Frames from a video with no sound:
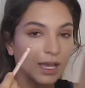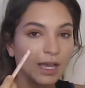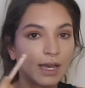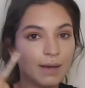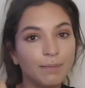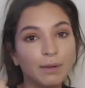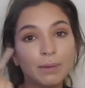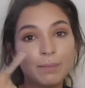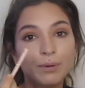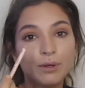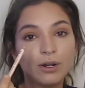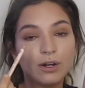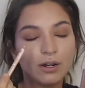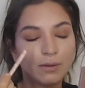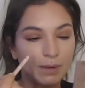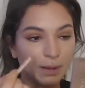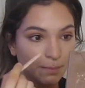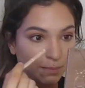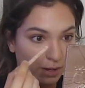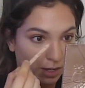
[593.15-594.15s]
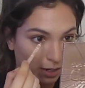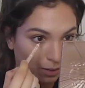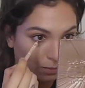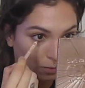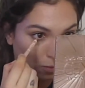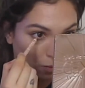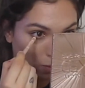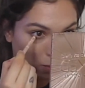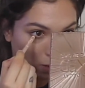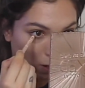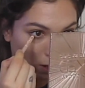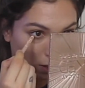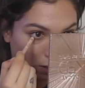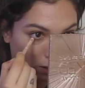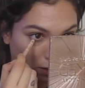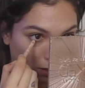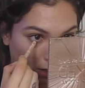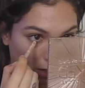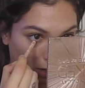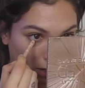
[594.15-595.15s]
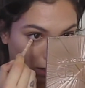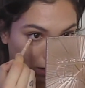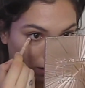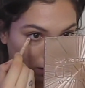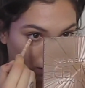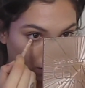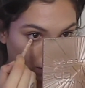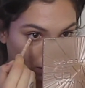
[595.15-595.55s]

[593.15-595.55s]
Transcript: I'm gonna put it on my bottom waterline.